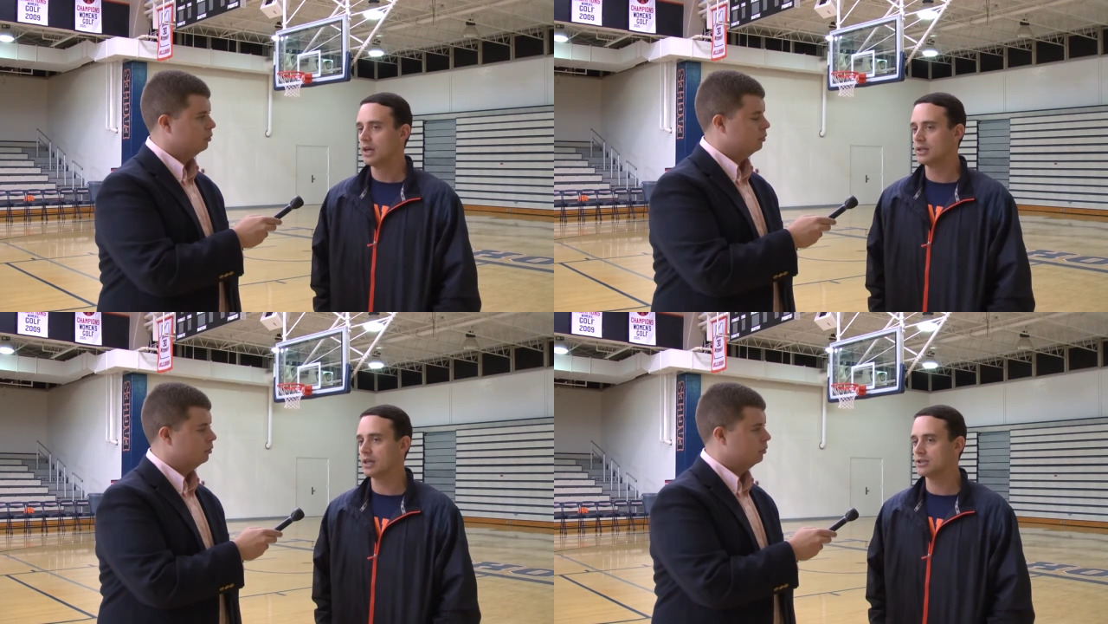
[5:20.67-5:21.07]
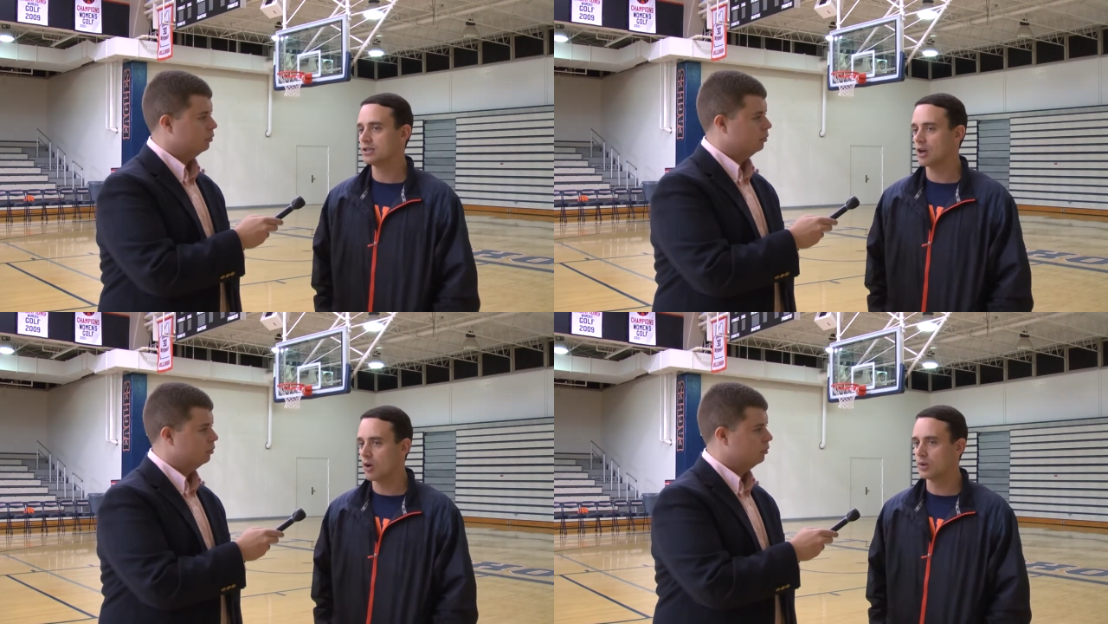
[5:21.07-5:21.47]
Speaker 1: And
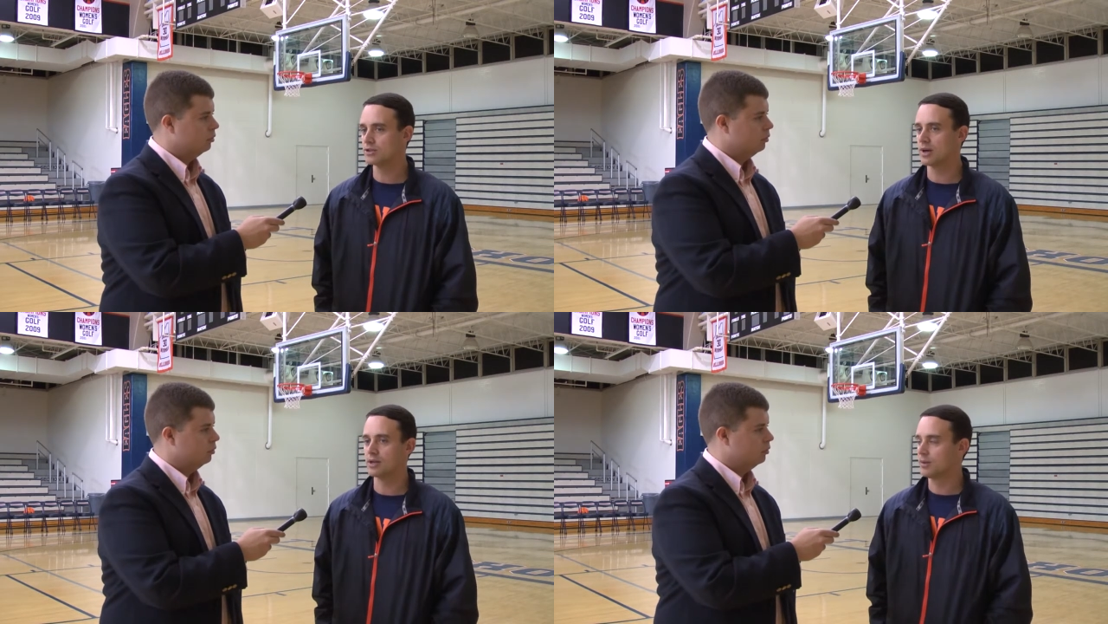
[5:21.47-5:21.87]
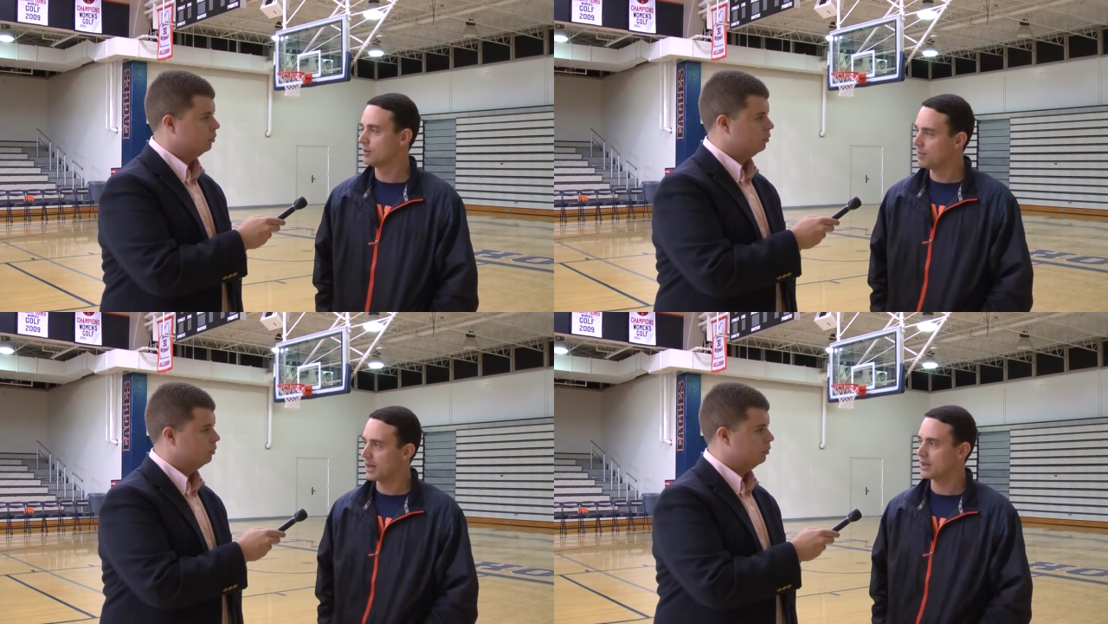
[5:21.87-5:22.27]
she's always trying to be
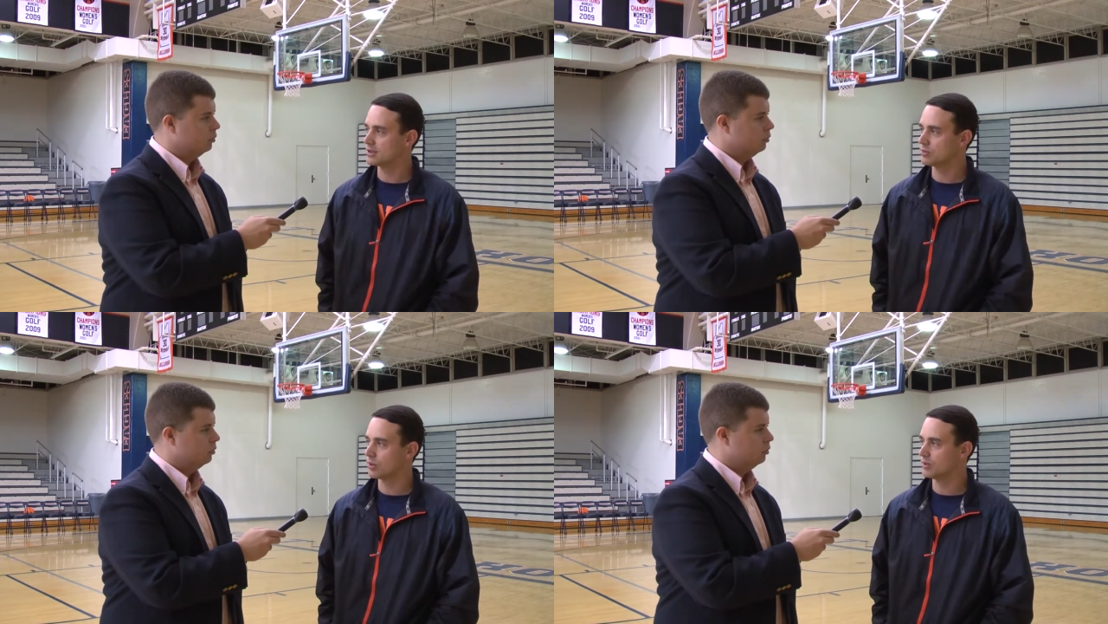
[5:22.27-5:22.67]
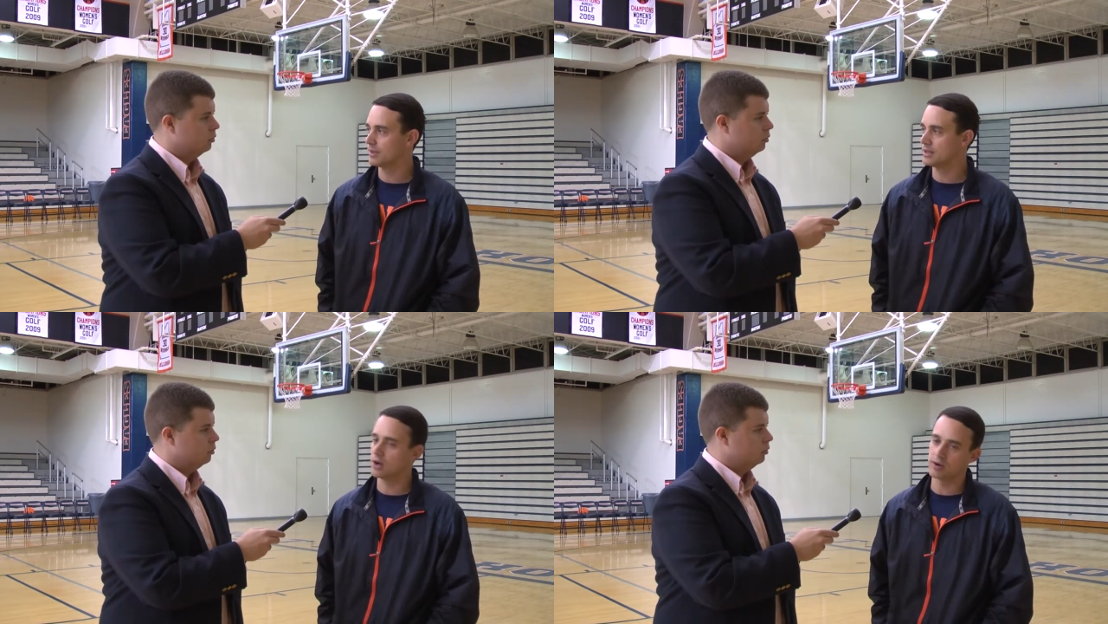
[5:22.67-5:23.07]
the best, whether it
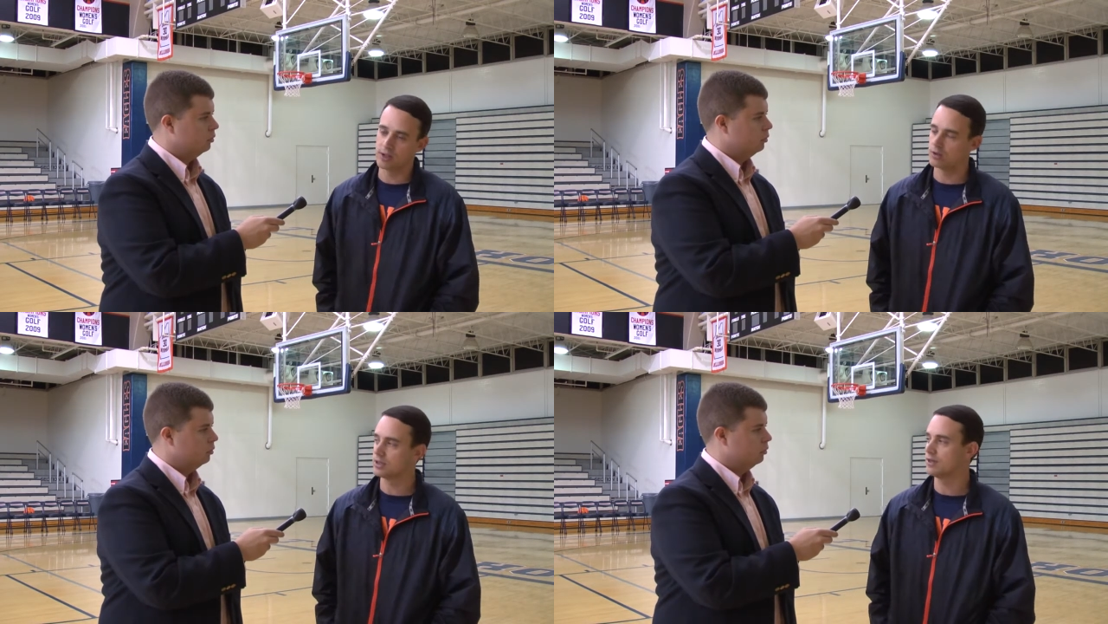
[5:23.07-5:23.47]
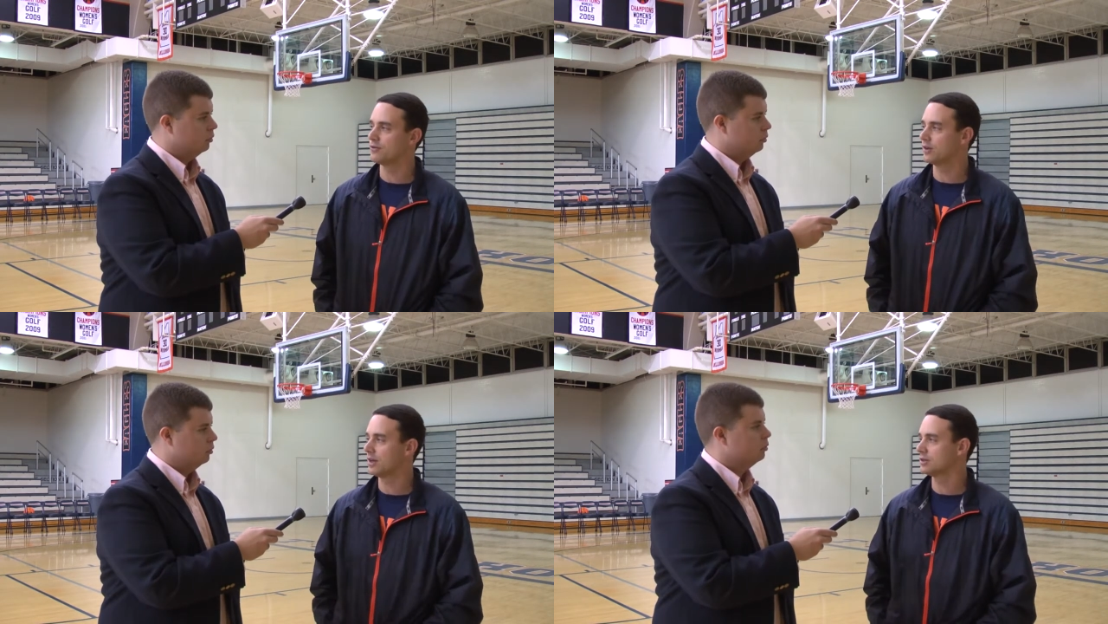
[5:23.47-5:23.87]
be talking on
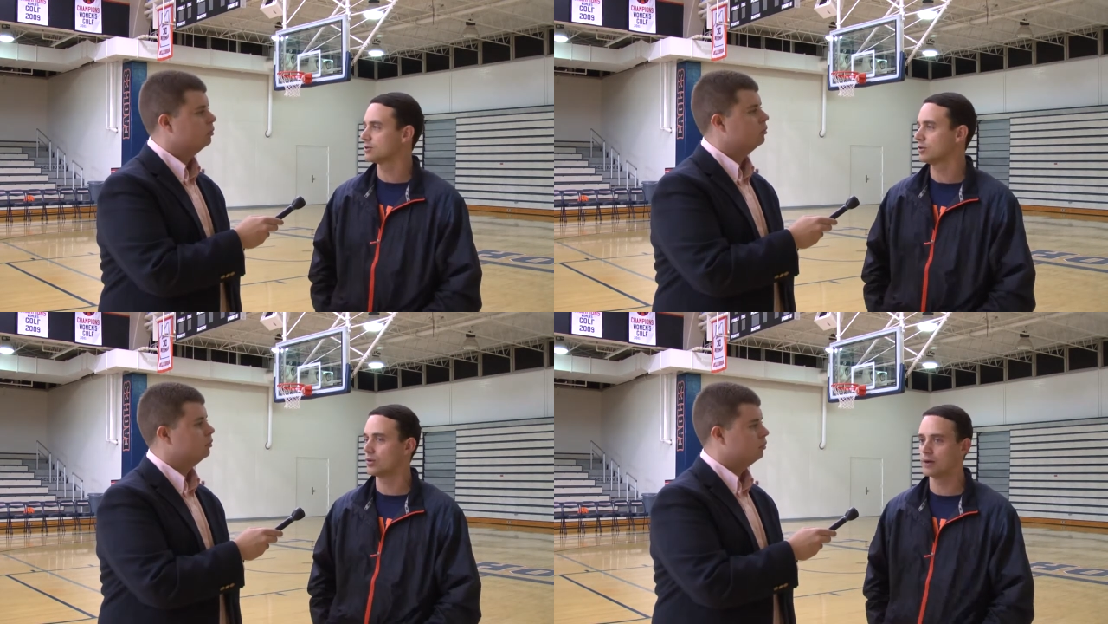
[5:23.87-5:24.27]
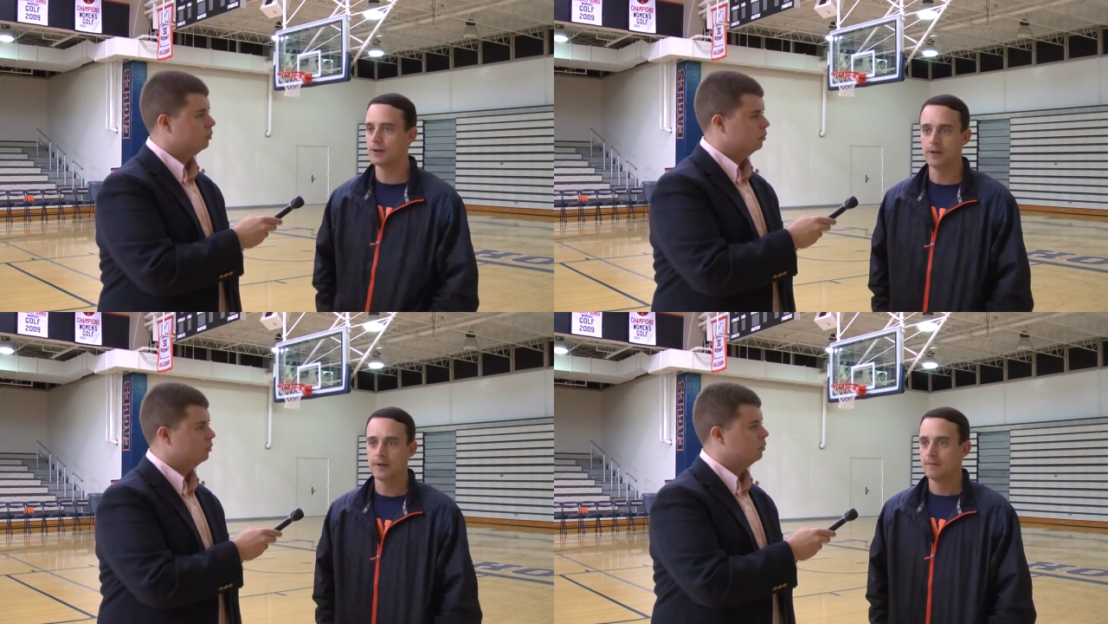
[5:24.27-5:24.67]
defense or
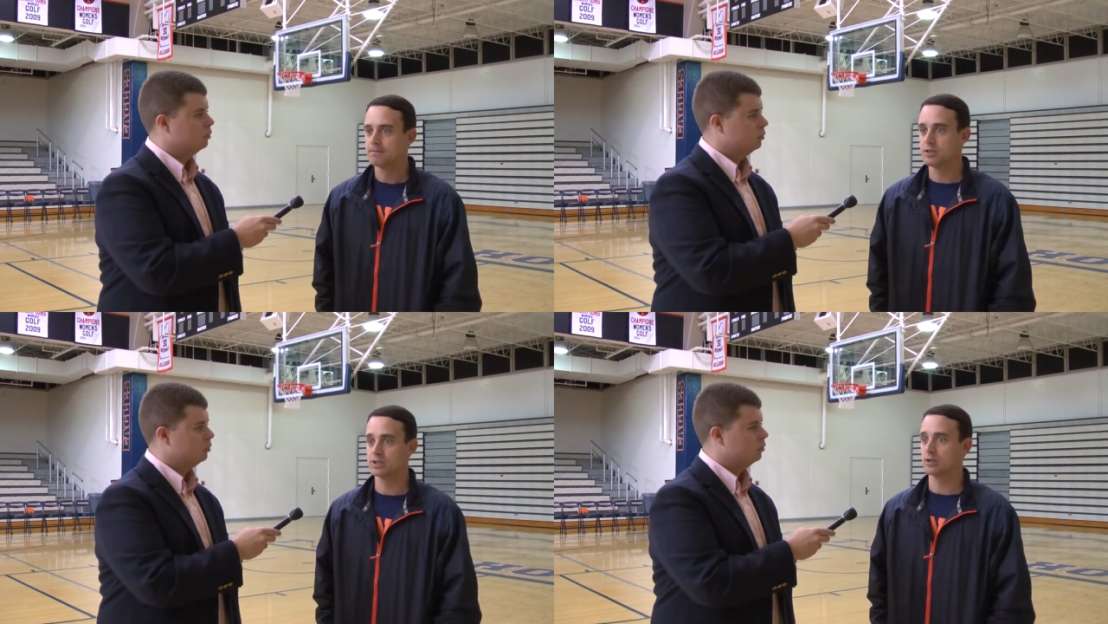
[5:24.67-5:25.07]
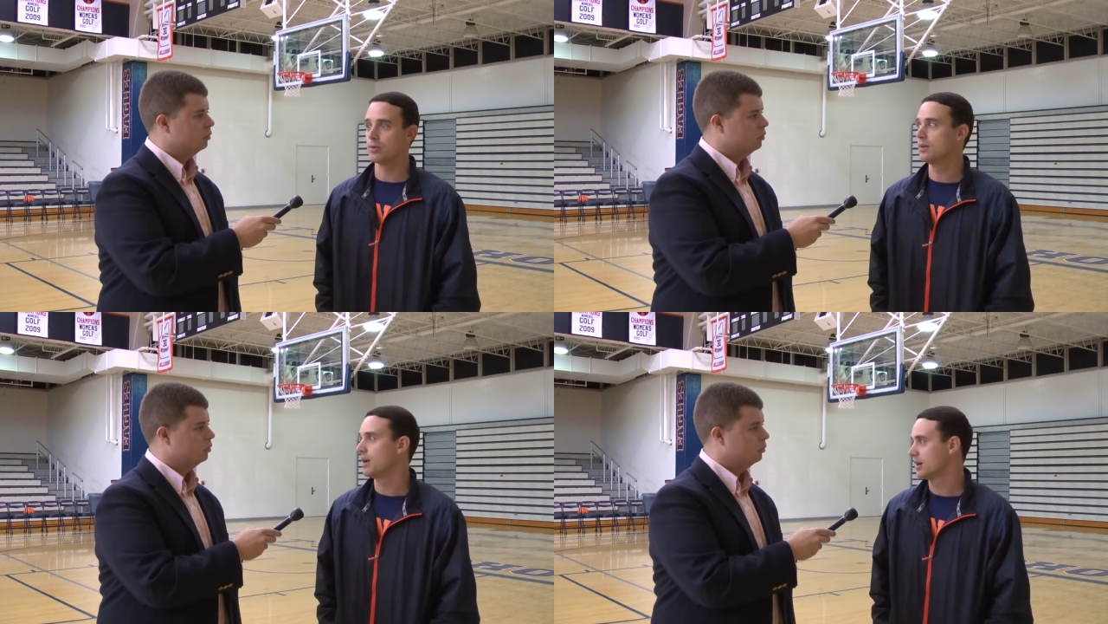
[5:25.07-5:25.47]
just in a
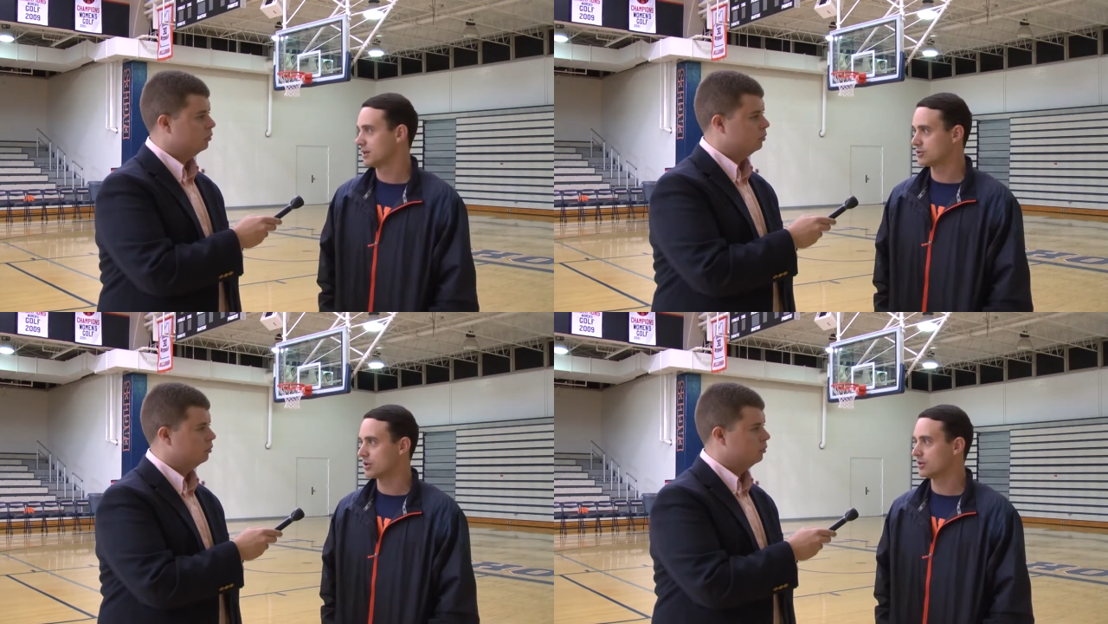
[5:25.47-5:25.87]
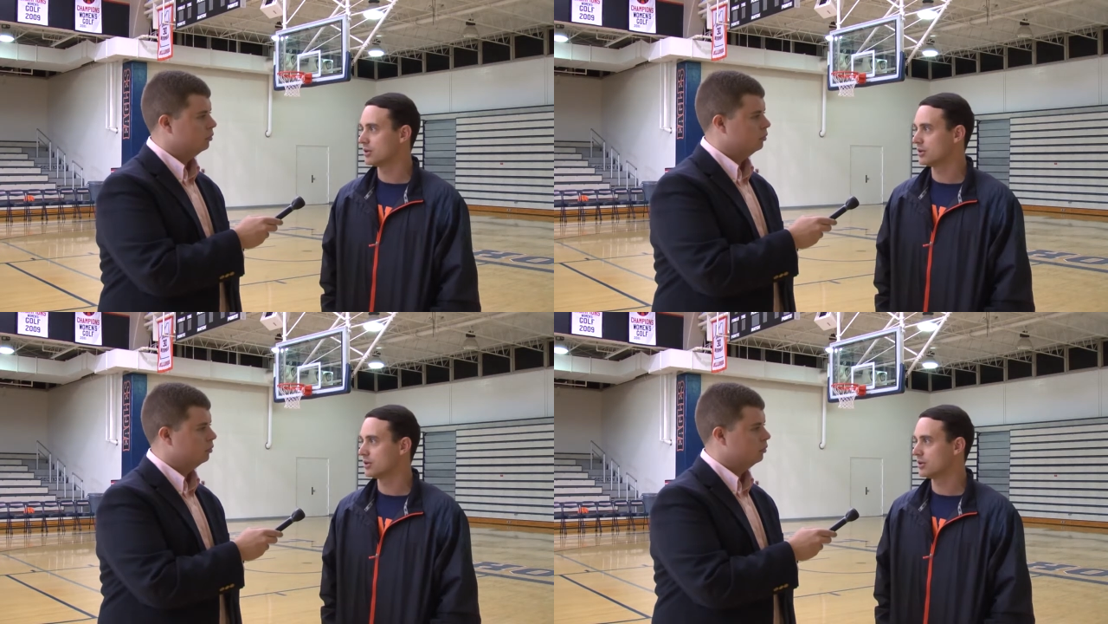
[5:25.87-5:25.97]
rebounding drill.